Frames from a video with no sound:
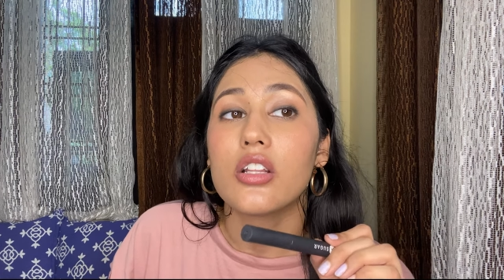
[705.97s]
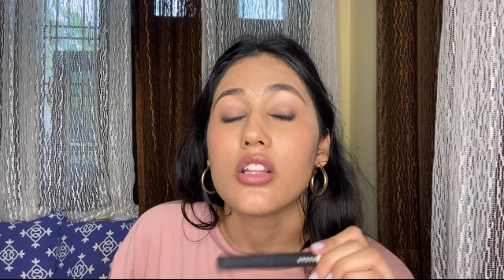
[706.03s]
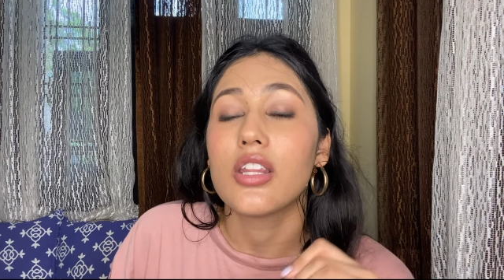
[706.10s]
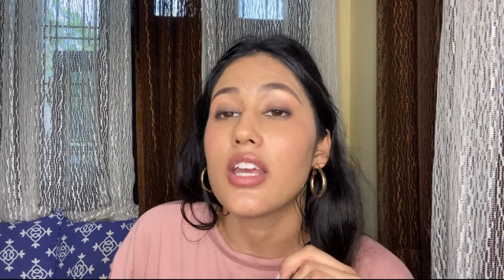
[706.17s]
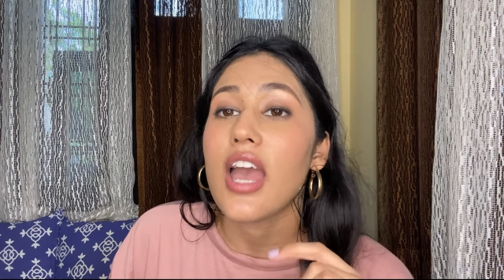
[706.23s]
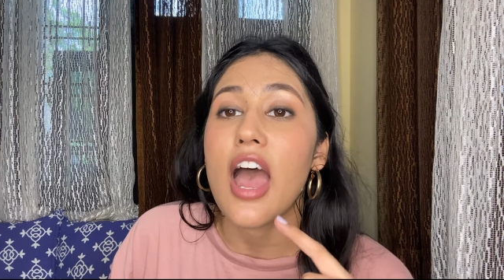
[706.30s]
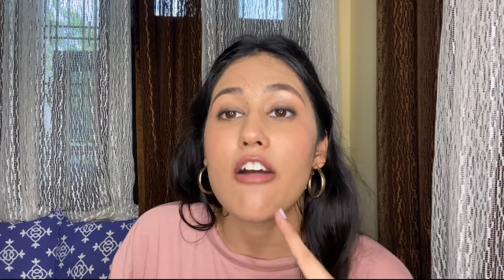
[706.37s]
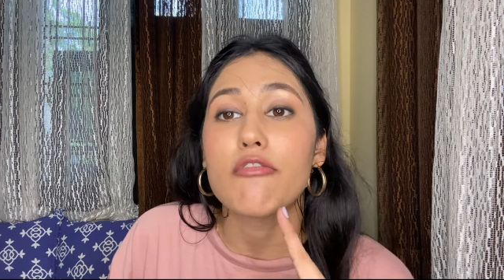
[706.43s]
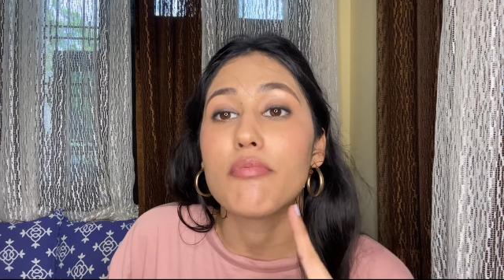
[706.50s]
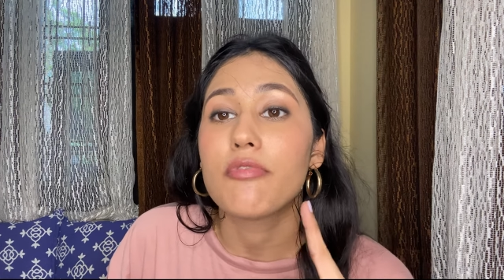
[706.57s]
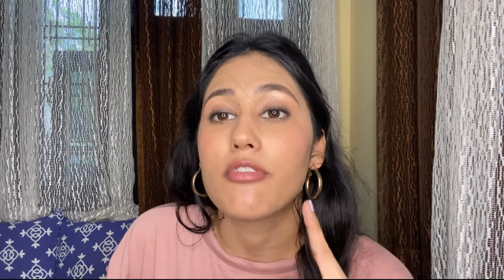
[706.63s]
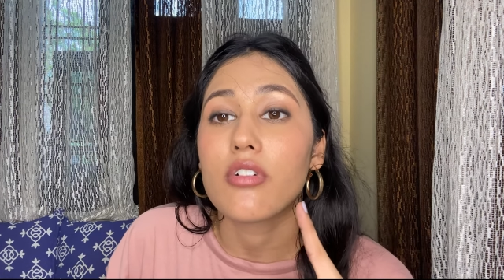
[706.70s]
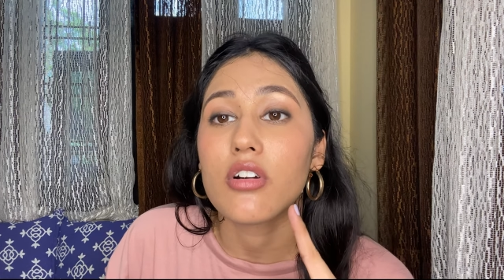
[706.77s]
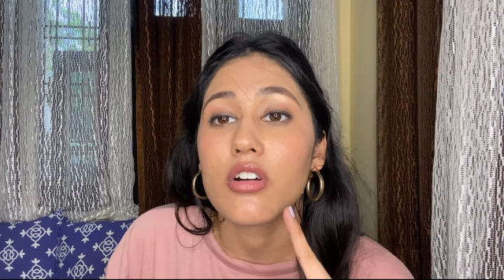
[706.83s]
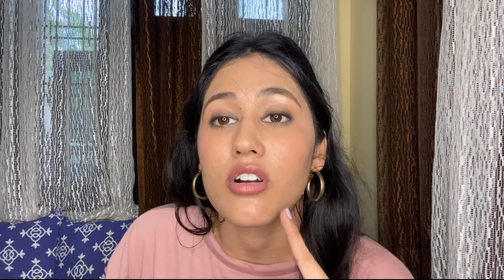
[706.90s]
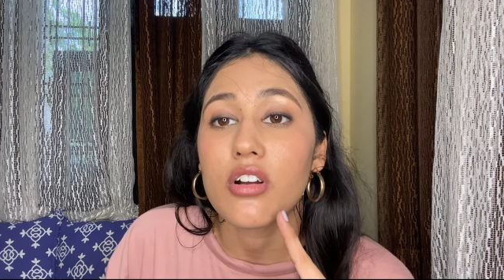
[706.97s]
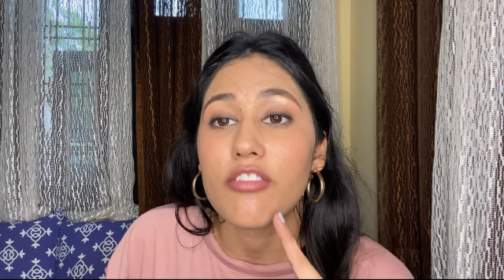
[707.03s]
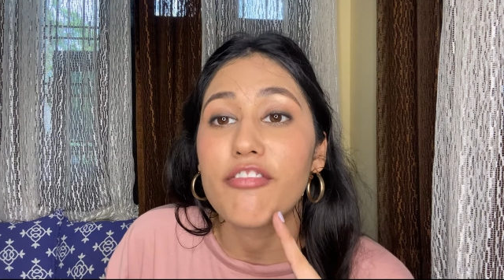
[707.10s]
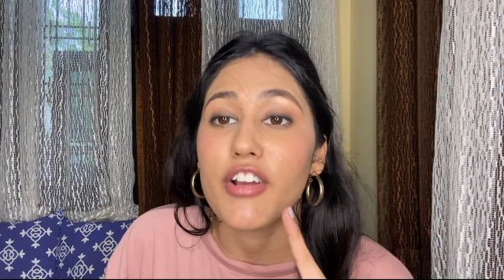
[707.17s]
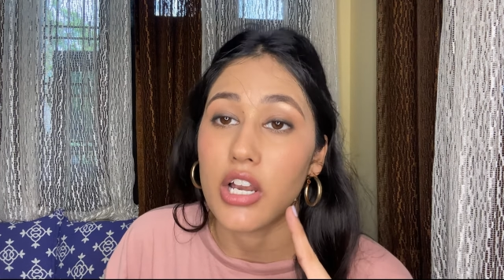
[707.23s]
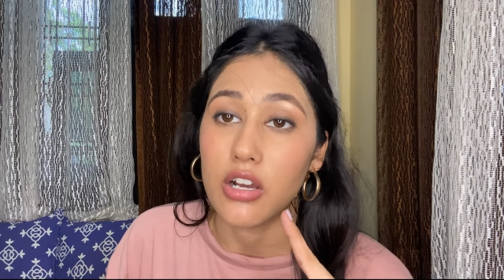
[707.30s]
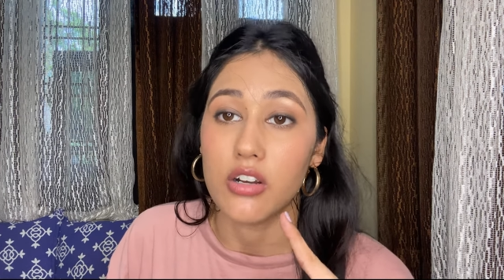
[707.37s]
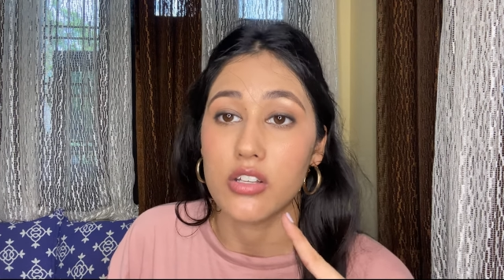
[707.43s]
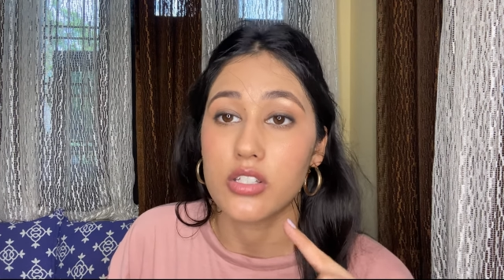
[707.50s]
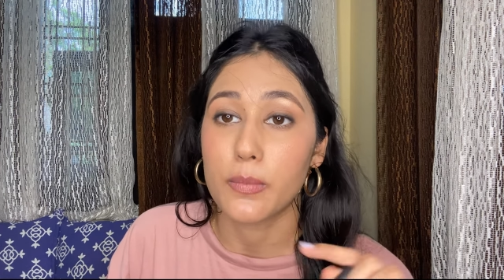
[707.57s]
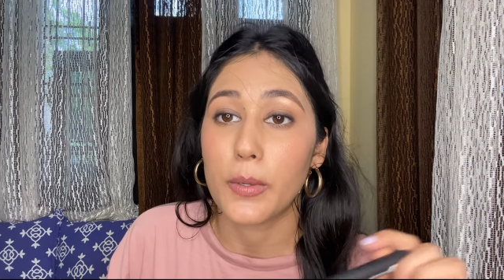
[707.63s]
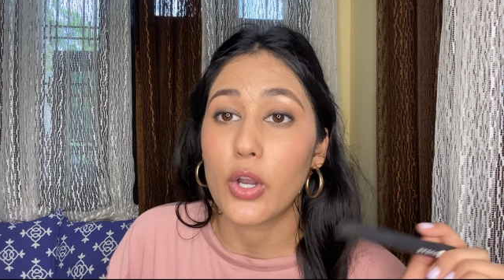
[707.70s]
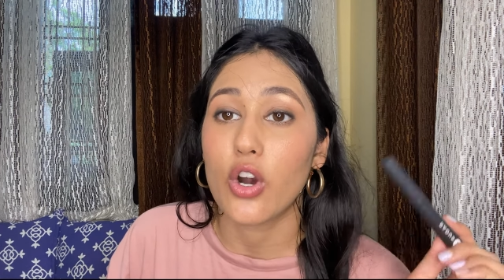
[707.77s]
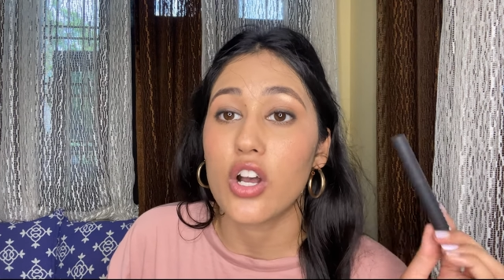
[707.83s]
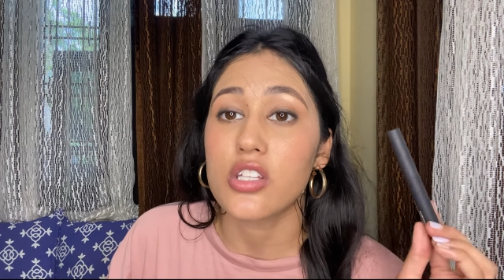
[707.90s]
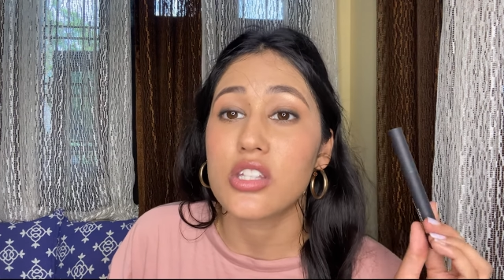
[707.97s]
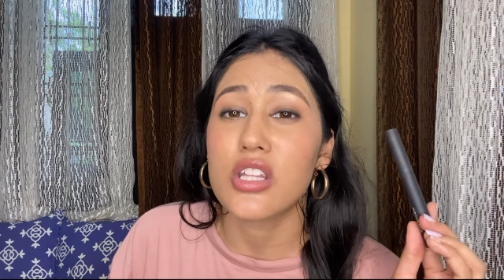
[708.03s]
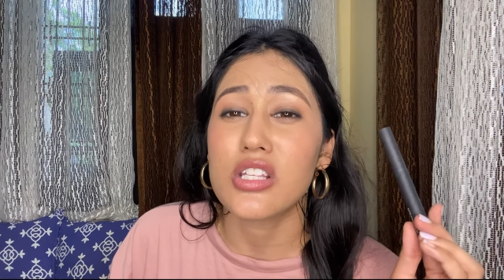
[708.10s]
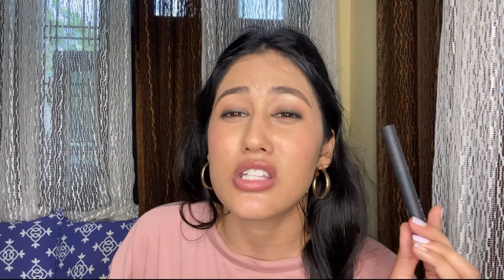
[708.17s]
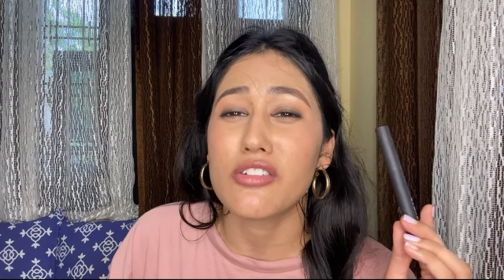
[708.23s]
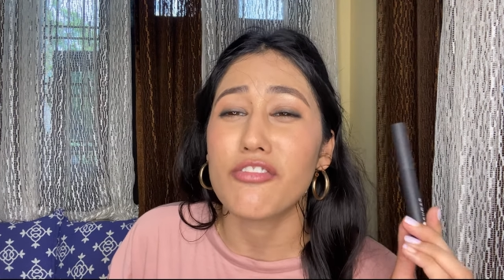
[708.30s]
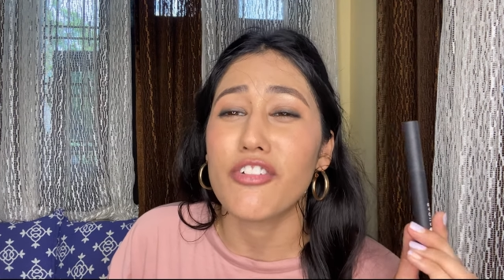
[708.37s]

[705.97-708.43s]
they have fillers, because this is